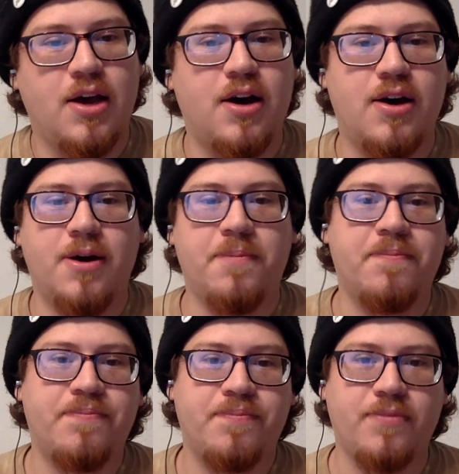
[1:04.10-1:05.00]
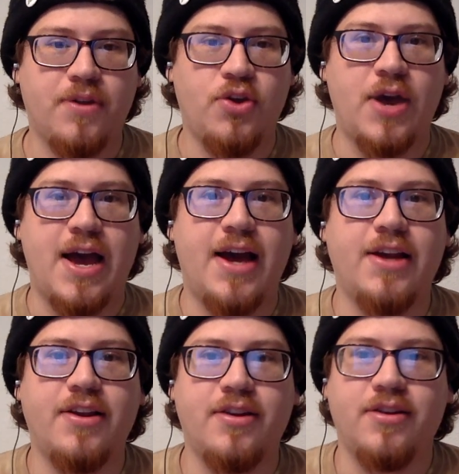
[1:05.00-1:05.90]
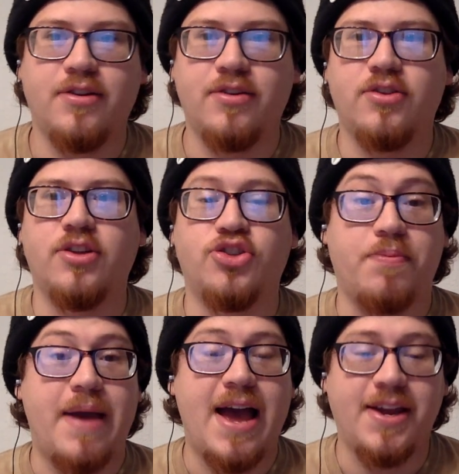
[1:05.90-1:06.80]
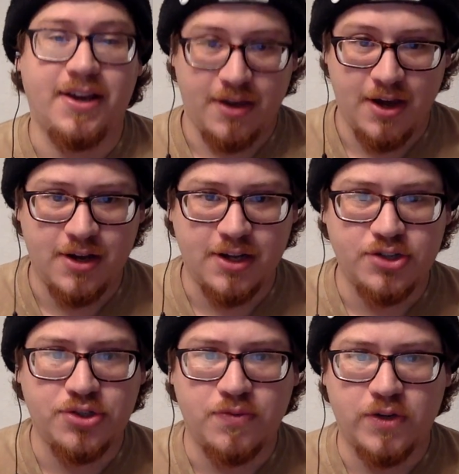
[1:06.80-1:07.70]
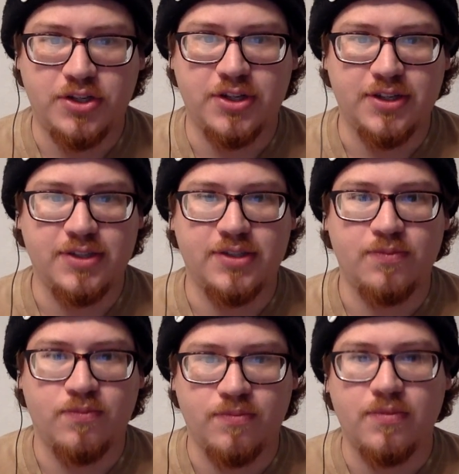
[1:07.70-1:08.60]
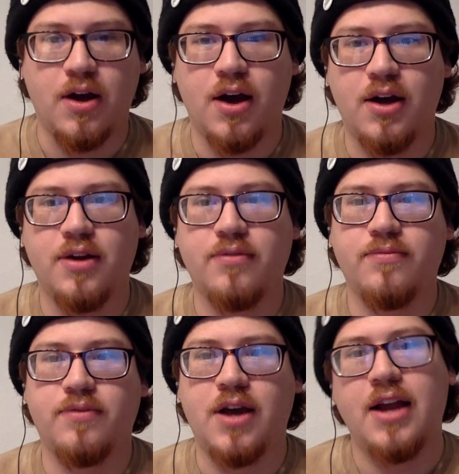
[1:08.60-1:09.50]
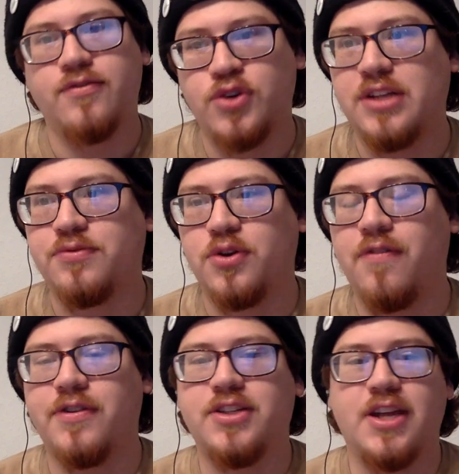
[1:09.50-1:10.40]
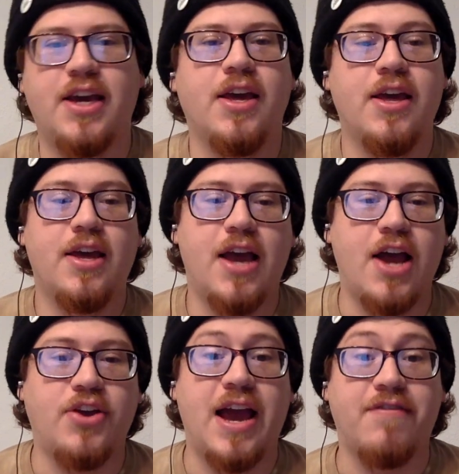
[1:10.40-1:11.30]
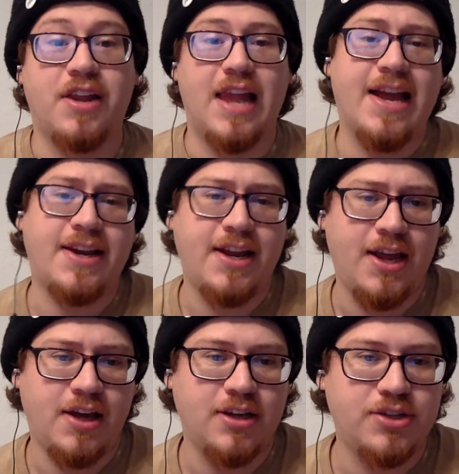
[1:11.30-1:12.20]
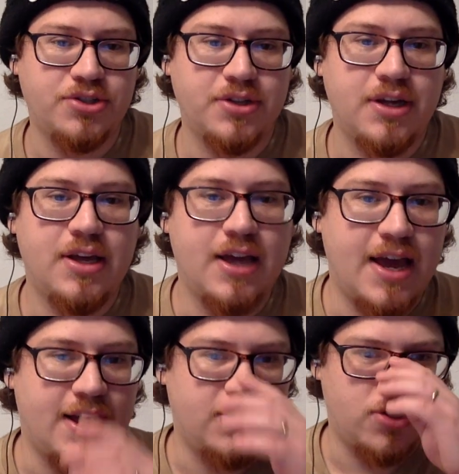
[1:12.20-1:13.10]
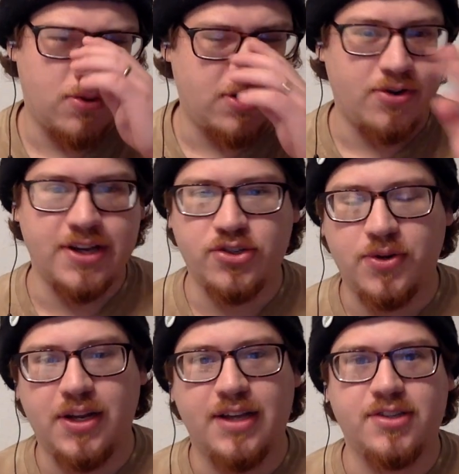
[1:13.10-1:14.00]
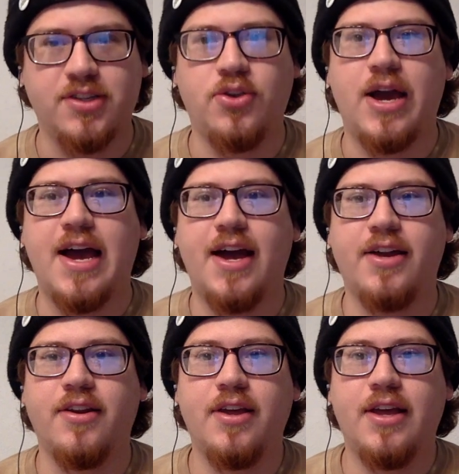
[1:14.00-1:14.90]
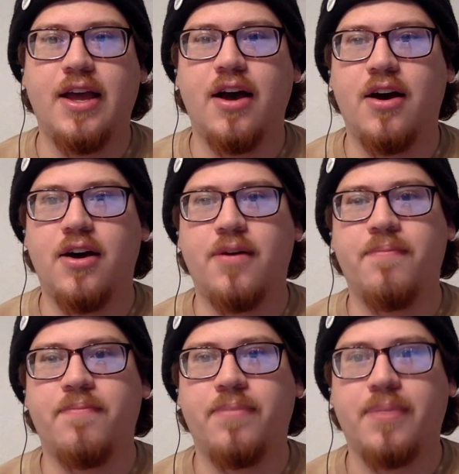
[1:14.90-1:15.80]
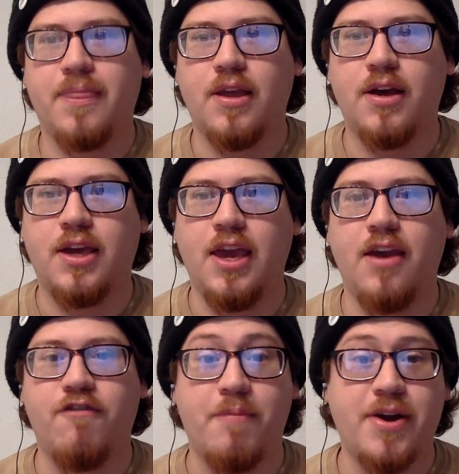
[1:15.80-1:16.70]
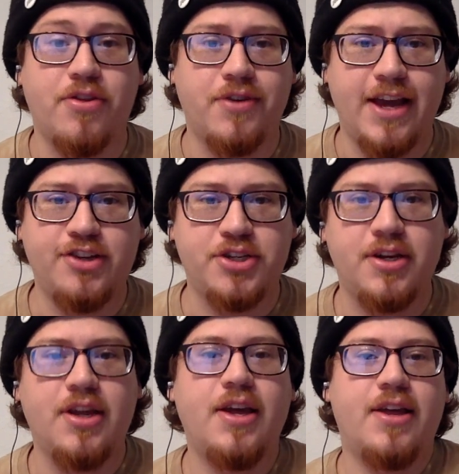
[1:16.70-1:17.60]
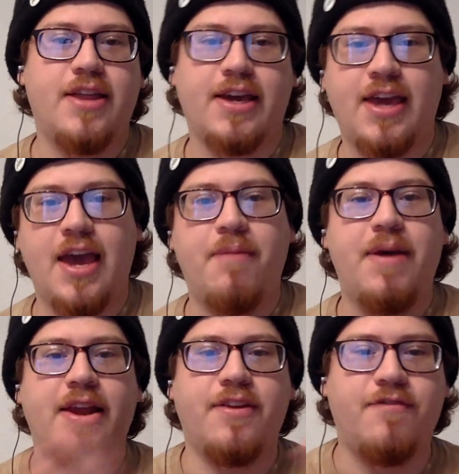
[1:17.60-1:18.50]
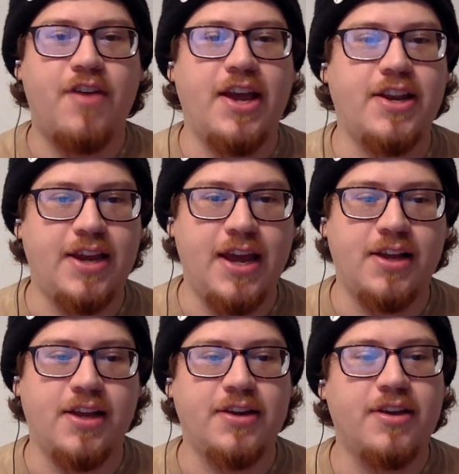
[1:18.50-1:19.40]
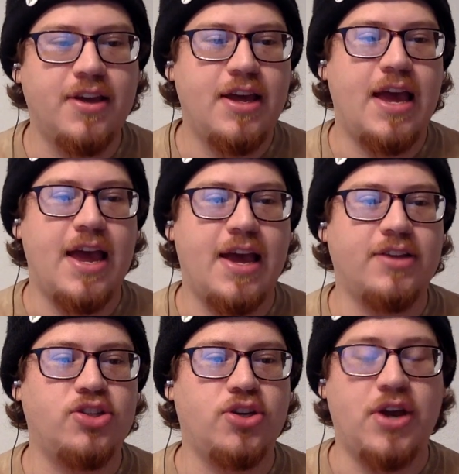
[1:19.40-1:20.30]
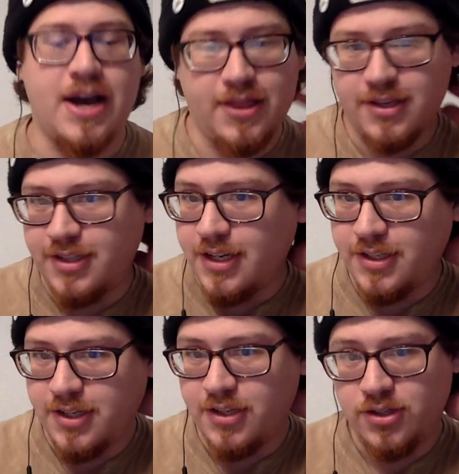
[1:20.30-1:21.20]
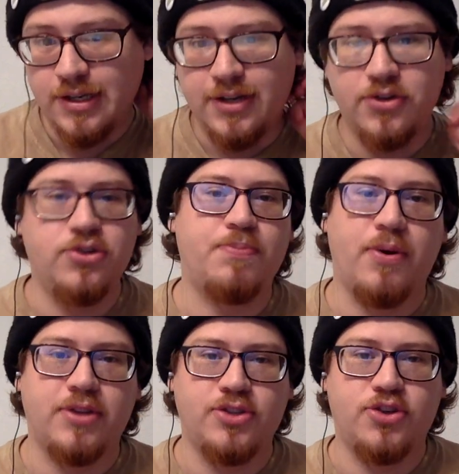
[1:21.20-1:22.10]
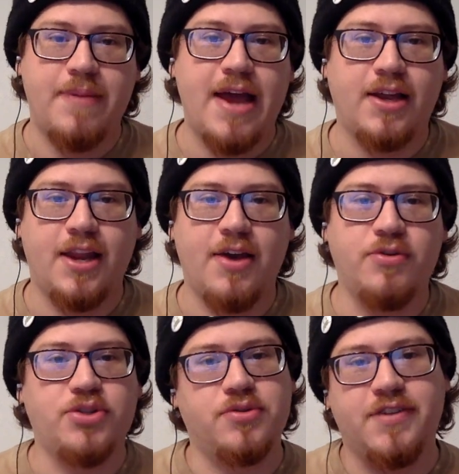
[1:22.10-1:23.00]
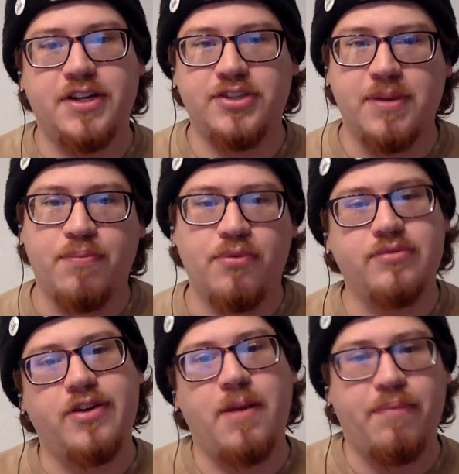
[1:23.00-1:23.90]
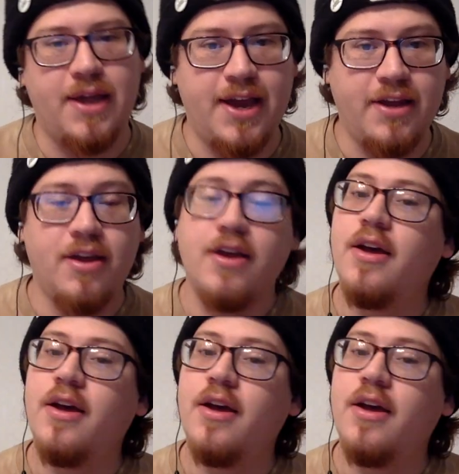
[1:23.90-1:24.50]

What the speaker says: um, you had the Germanic English, which is kind of transferred over today, and you have the Latinate English. And so, a little history lesson: you had um, a king from another nation that came and invaded England, and so you had the citizens who spoke this Germanic language. It was very simple, it was very plain,